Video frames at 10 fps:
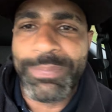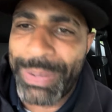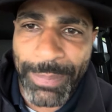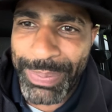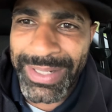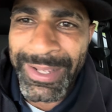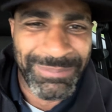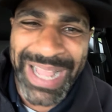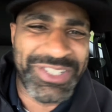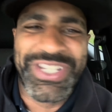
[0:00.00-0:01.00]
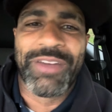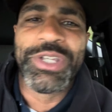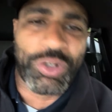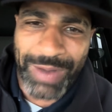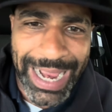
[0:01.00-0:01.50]
Pippen, not Jerry
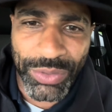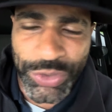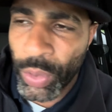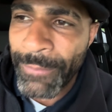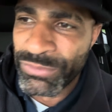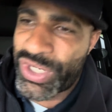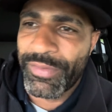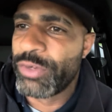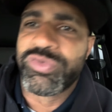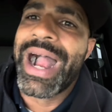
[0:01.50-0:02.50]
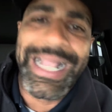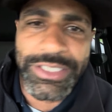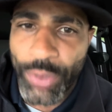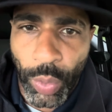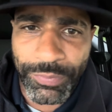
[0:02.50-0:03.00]
Krause or Jerry
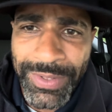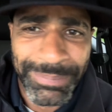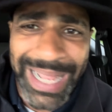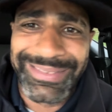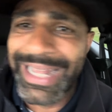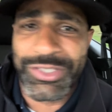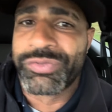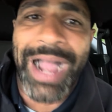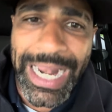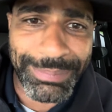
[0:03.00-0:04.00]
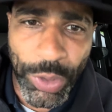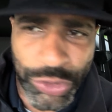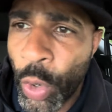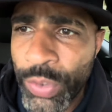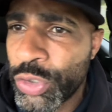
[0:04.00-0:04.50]
Reinsdorf, not Dennis Rodman or
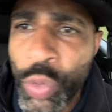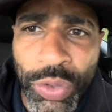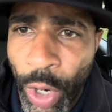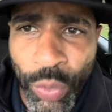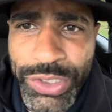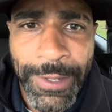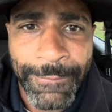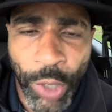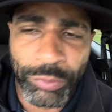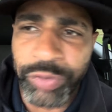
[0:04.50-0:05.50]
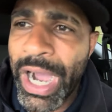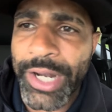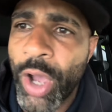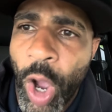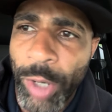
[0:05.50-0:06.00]
Toni Kukoc or Ron
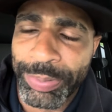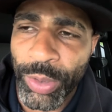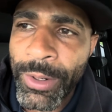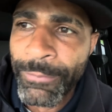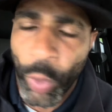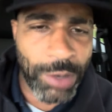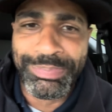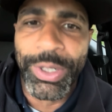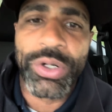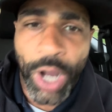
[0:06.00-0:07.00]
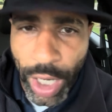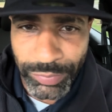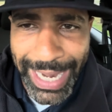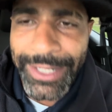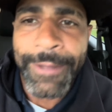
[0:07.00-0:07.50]
Harper or Bill
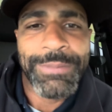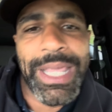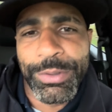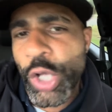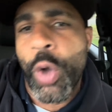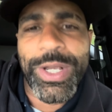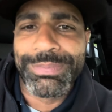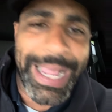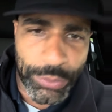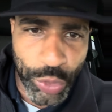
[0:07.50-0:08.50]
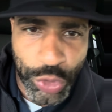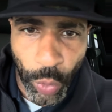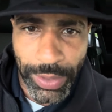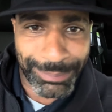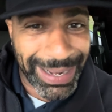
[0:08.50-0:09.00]
Cartwright. It was always Michael
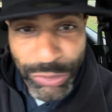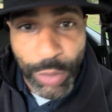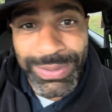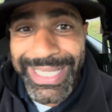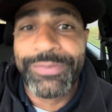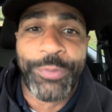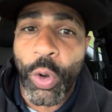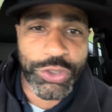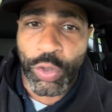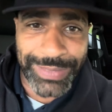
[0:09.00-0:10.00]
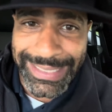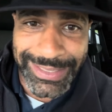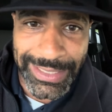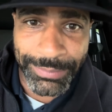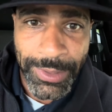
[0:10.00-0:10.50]
Jordan. Michael Jordan was the enforcer on that
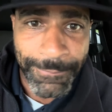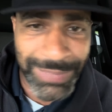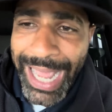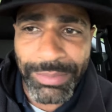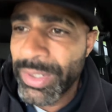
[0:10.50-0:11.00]
team, not